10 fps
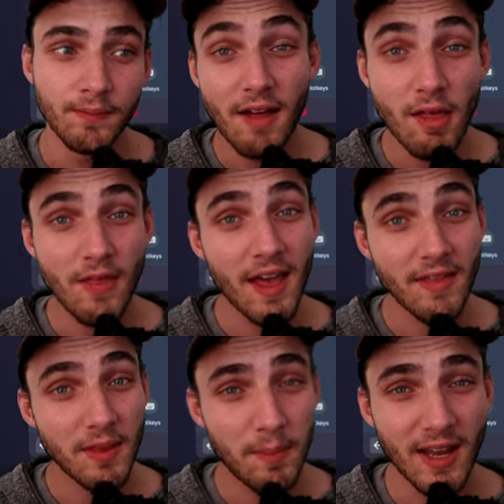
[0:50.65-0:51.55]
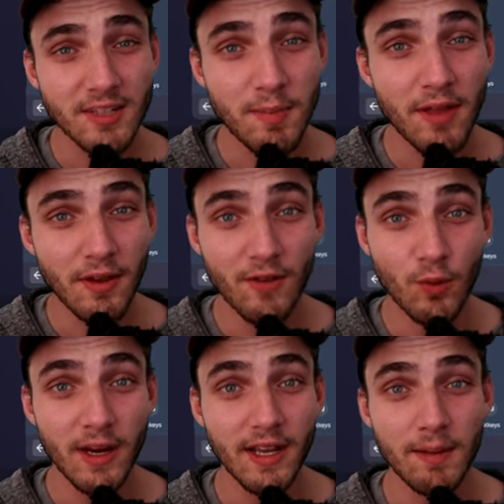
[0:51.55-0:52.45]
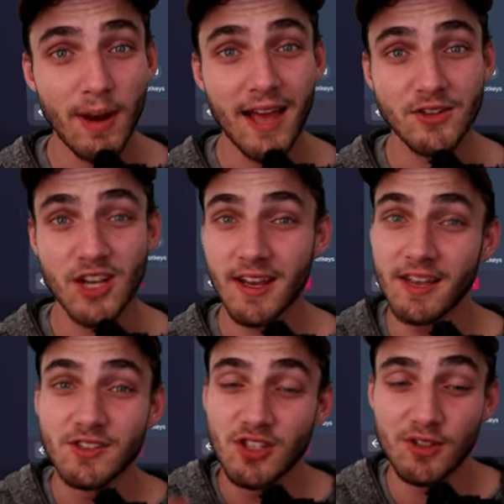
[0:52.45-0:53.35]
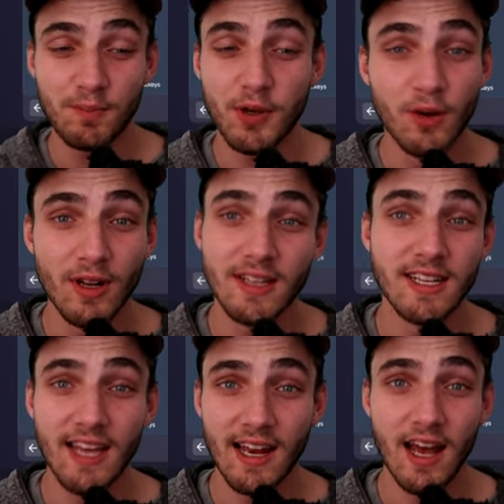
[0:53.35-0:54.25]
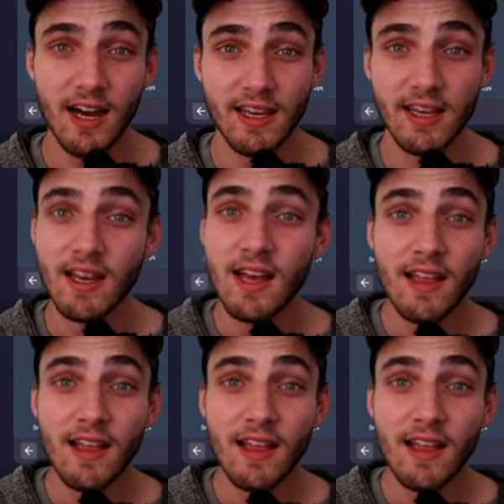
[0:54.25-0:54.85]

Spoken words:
Other than that, the best method of winning at blackjack is just purely to get lucky.